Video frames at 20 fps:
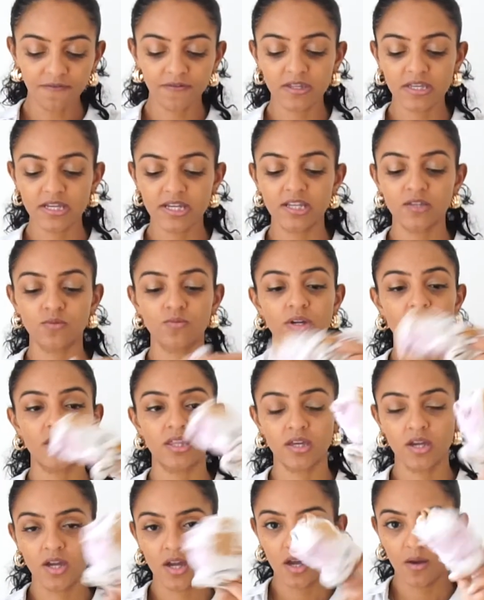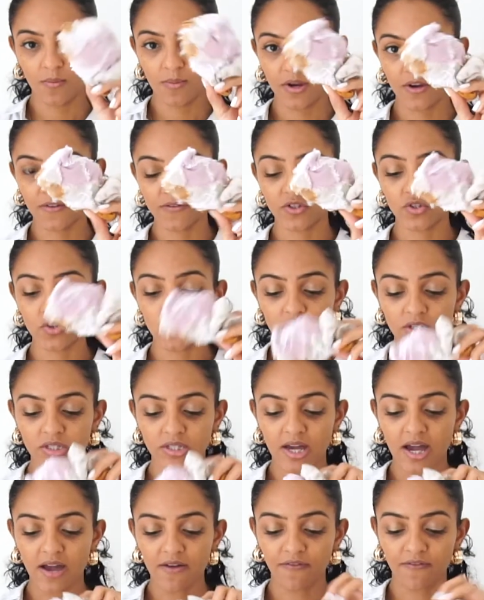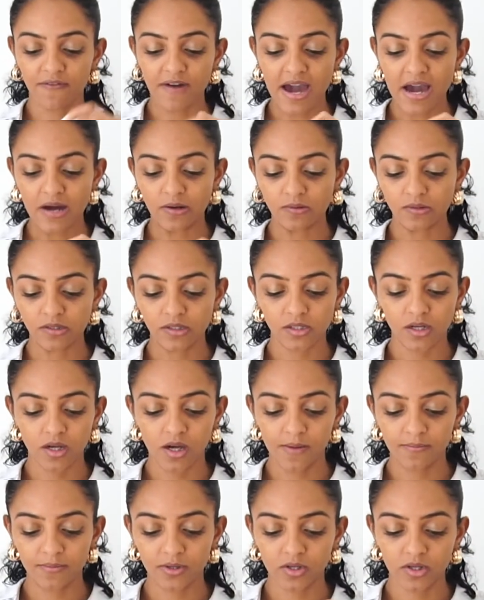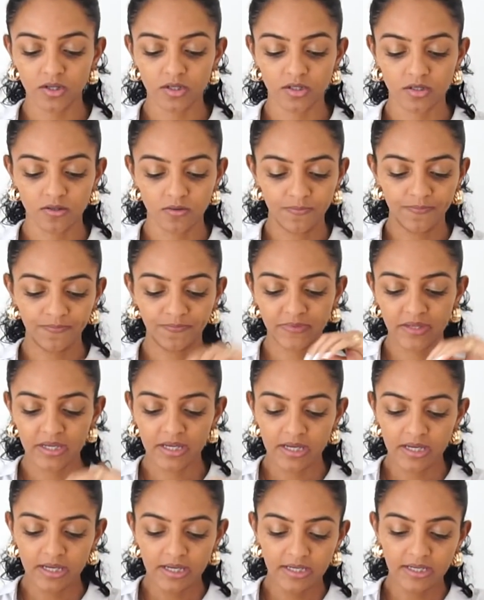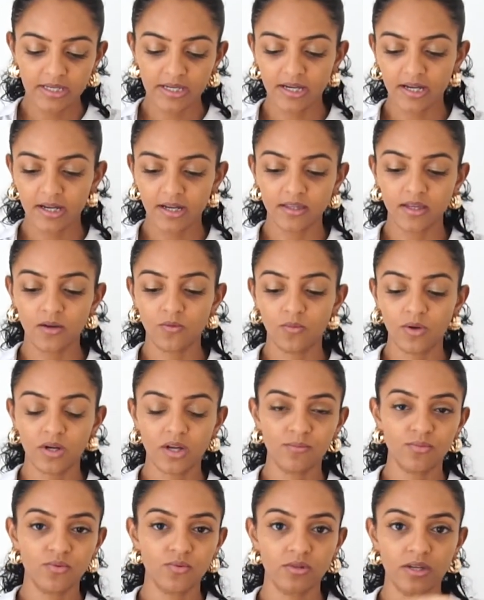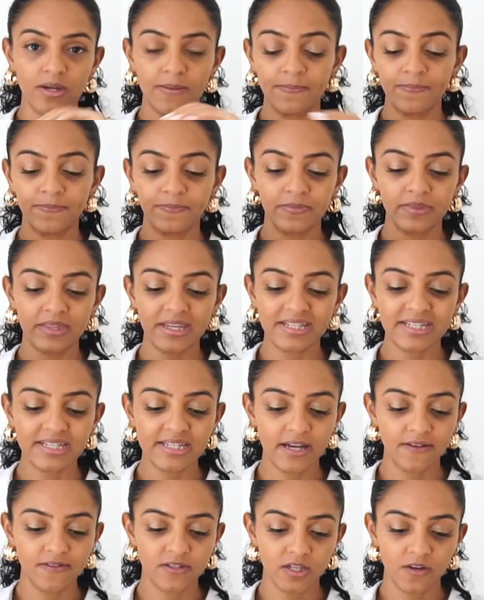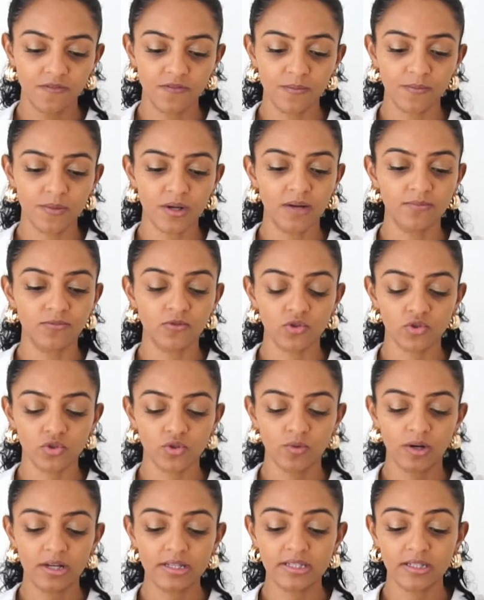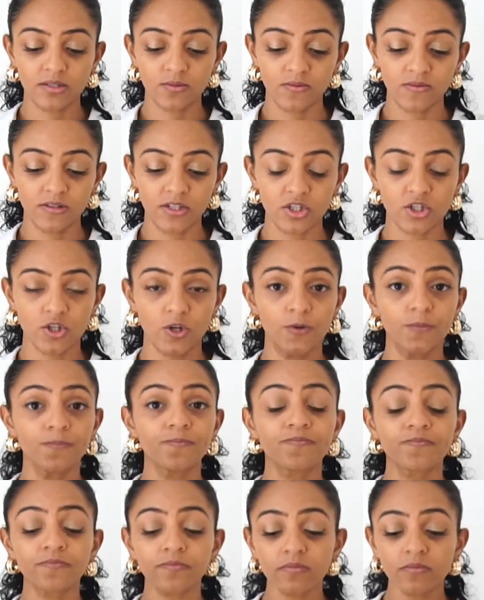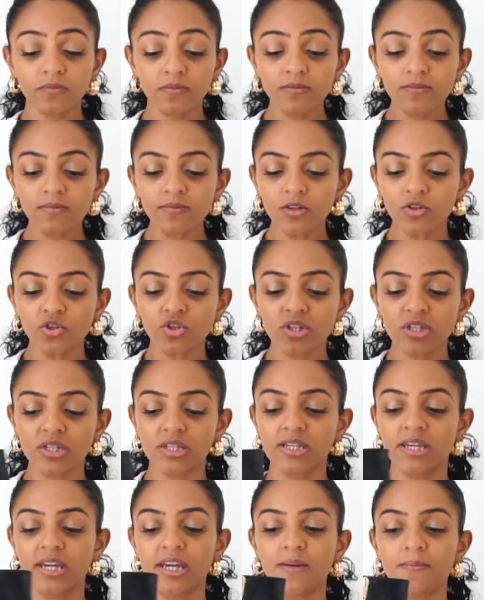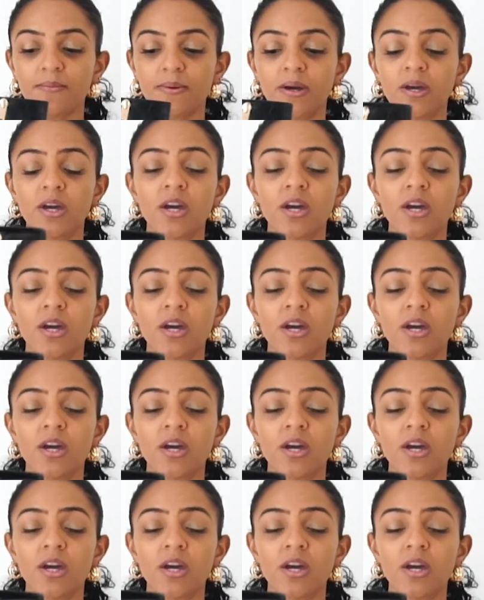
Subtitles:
these with a pair of socks that I found, because yeah, that when I bought them they did have stuff in, but I'm not sure what I did with it. So just to keep